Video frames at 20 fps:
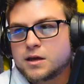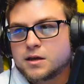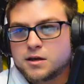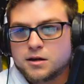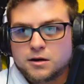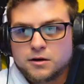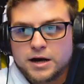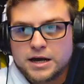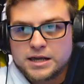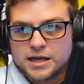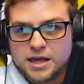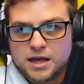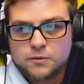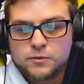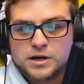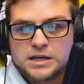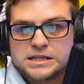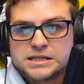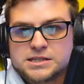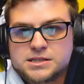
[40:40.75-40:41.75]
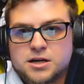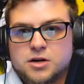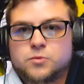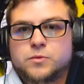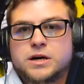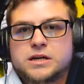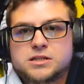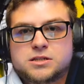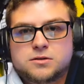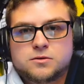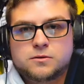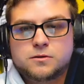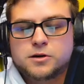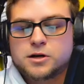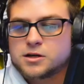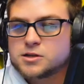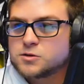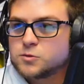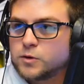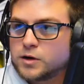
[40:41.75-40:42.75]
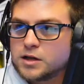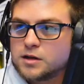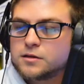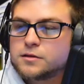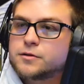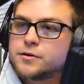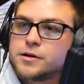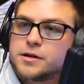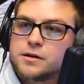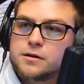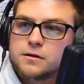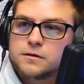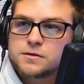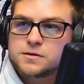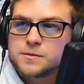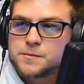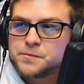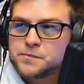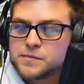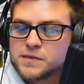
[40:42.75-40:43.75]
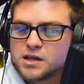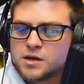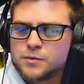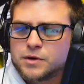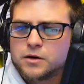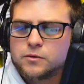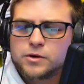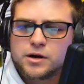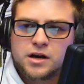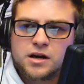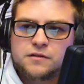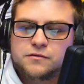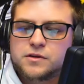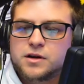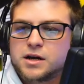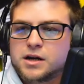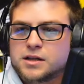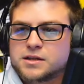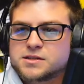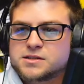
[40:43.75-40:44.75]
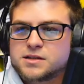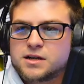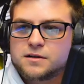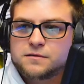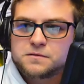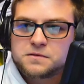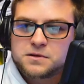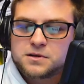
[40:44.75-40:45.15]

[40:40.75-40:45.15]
You know, I can't wait to tell my story in 20, 30 years about what I've done and stuff.